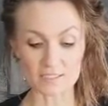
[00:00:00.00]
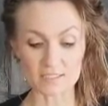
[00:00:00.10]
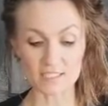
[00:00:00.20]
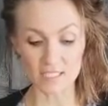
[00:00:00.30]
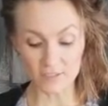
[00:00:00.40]

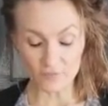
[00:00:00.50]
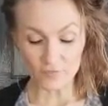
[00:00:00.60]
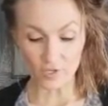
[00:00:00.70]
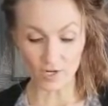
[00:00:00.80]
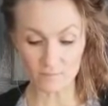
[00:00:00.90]

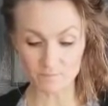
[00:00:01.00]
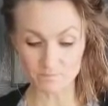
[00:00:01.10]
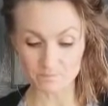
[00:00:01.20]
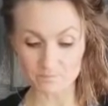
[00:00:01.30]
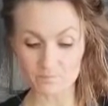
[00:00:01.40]
kefir
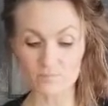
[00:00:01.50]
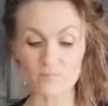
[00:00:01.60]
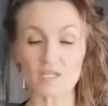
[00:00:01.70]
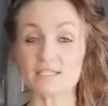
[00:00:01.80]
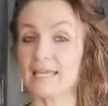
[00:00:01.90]

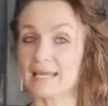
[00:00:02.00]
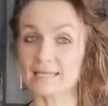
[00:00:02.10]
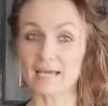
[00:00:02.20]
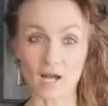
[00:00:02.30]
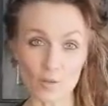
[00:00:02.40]

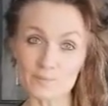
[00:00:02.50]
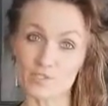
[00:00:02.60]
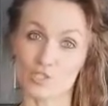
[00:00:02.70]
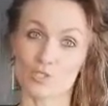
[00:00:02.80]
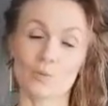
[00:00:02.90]
can help
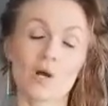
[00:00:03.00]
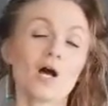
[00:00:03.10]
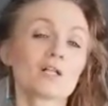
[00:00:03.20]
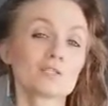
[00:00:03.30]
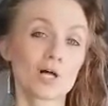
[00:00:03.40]
to
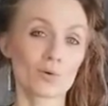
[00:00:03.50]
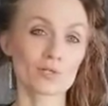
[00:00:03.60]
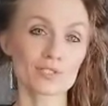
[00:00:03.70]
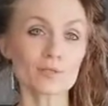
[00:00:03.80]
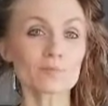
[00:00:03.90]

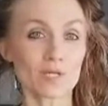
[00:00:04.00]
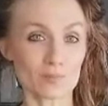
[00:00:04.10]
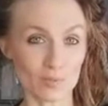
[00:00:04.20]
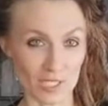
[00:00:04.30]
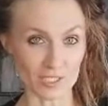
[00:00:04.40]
lower your
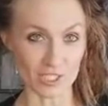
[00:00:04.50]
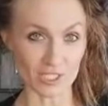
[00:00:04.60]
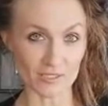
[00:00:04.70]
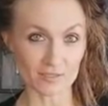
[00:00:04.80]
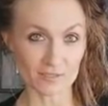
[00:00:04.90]
blood
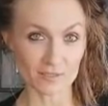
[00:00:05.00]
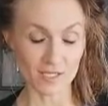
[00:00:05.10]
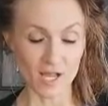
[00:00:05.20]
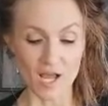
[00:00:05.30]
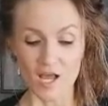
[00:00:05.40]
pressure.
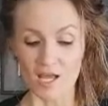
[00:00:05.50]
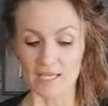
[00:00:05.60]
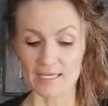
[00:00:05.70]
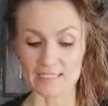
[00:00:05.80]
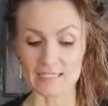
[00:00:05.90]

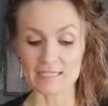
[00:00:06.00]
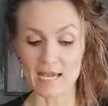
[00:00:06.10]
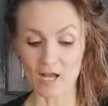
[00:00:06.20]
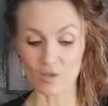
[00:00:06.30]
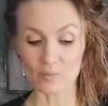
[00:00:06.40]
It can
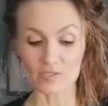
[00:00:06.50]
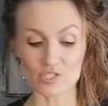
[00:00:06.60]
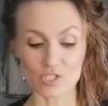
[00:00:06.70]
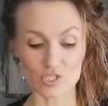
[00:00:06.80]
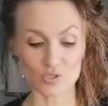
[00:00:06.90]
help
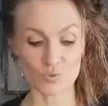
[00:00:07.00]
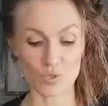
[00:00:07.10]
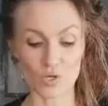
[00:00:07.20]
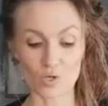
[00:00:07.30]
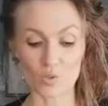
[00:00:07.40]

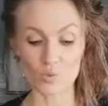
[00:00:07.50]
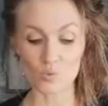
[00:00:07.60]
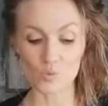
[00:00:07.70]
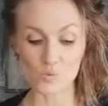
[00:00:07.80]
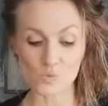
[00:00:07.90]
to
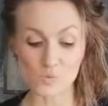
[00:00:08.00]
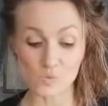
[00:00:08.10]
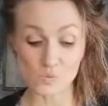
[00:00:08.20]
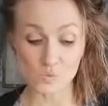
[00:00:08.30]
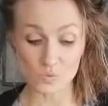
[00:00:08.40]

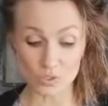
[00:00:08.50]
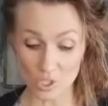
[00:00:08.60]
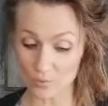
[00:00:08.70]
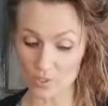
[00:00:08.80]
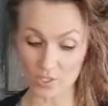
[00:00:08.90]

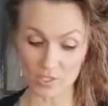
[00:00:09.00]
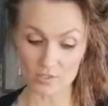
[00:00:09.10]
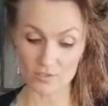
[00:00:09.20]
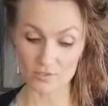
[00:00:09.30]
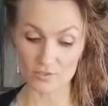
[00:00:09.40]
lower
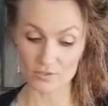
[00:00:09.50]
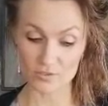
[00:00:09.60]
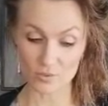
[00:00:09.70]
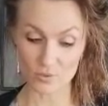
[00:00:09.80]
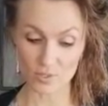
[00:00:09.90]

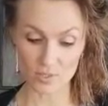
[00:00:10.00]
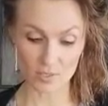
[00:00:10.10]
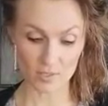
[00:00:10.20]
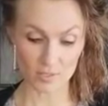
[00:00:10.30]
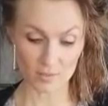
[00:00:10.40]

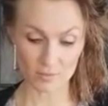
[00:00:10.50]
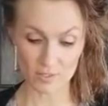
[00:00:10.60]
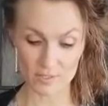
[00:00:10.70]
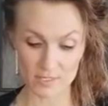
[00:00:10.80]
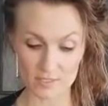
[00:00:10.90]

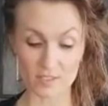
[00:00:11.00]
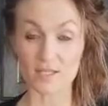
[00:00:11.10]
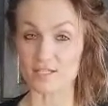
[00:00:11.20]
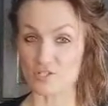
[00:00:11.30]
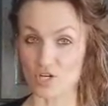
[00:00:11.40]
your,
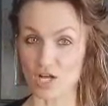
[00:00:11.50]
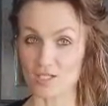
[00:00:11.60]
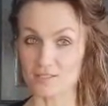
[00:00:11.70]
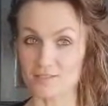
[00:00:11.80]
cholesterol,